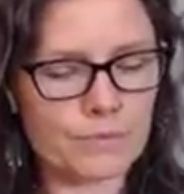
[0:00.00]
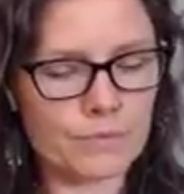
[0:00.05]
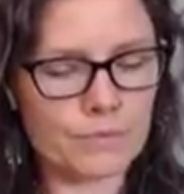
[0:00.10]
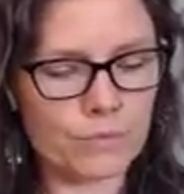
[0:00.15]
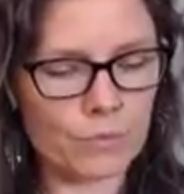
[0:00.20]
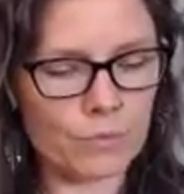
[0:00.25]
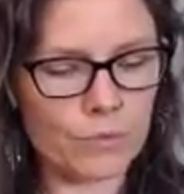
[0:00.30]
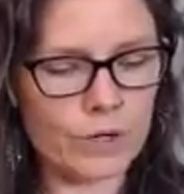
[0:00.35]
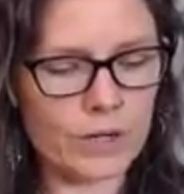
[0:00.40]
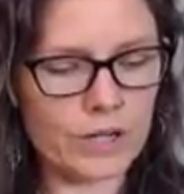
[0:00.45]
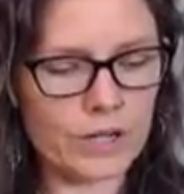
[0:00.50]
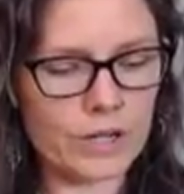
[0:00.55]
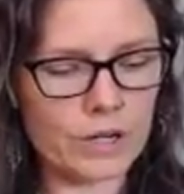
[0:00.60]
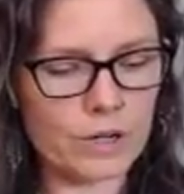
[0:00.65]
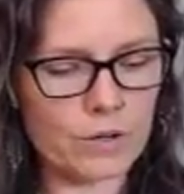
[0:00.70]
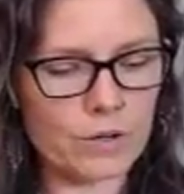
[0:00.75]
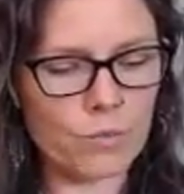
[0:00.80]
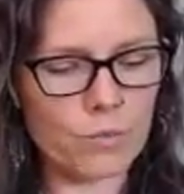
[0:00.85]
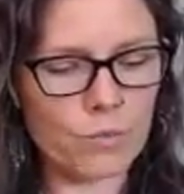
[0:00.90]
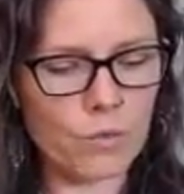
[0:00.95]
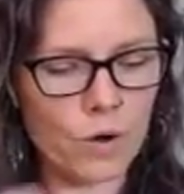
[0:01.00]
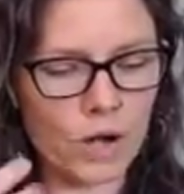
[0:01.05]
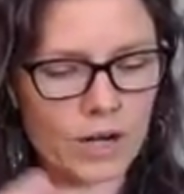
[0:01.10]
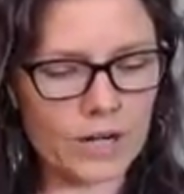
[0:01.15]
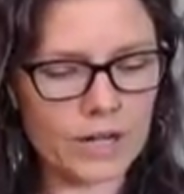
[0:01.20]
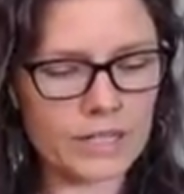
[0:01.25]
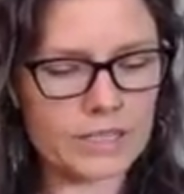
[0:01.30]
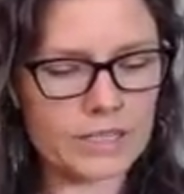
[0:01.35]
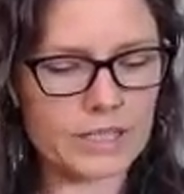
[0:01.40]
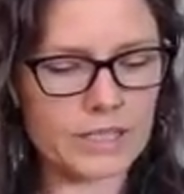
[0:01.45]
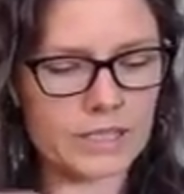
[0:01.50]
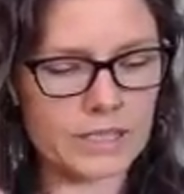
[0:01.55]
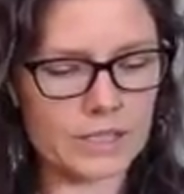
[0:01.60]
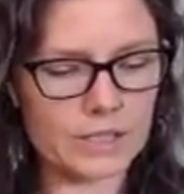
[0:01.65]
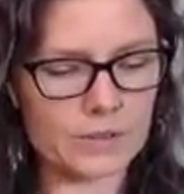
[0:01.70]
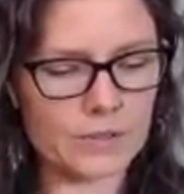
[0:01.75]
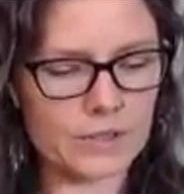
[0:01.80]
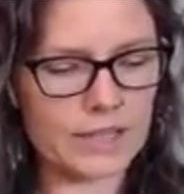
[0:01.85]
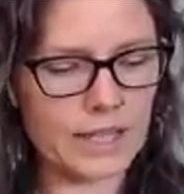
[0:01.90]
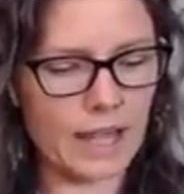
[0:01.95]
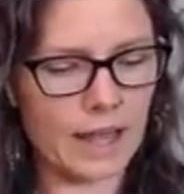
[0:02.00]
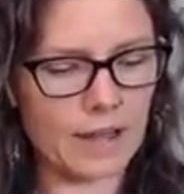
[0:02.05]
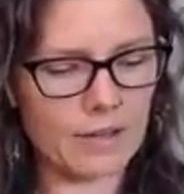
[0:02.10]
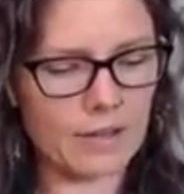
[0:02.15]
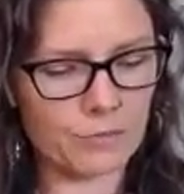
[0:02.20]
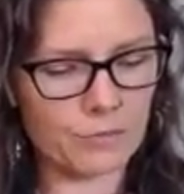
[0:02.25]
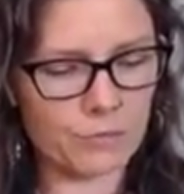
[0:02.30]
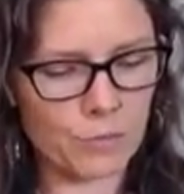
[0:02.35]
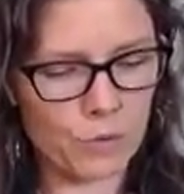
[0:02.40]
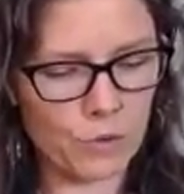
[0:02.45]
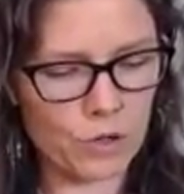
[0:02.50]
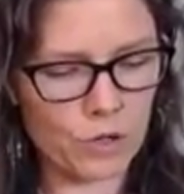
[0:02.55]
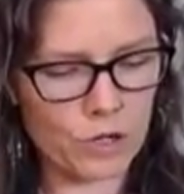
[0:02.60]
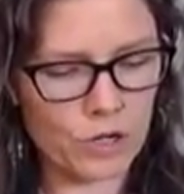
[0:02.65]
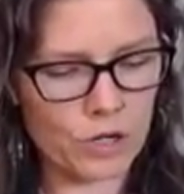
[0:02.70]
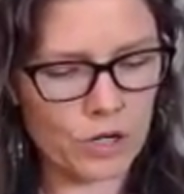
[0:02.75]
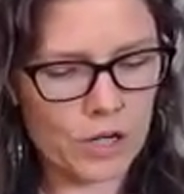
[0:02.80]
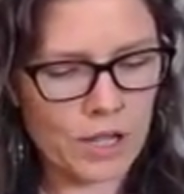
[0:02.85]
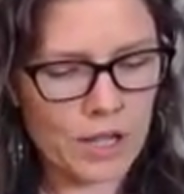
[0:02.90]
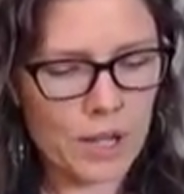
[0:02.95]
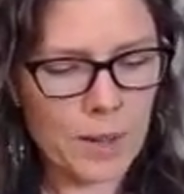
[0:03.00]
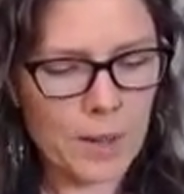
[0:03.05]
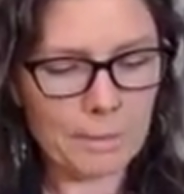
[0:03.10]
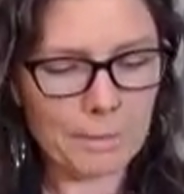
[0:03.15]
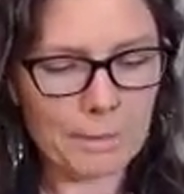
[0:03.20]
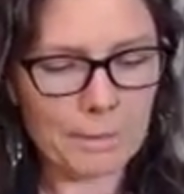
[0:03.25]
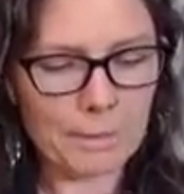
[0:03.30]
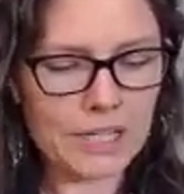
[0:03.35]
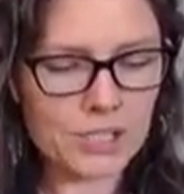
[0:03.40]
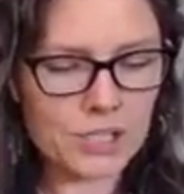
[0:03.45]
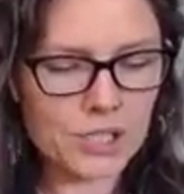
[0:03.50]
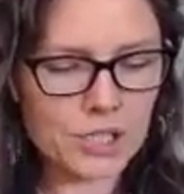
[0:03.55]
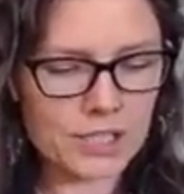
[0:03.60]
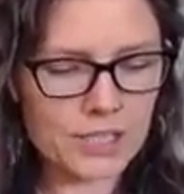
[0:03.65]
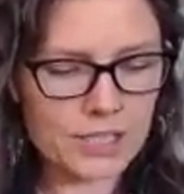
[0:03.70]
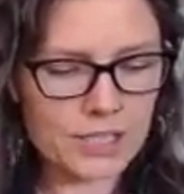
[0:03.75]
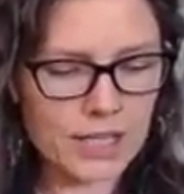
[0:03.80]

we're wanting to do is have more pungent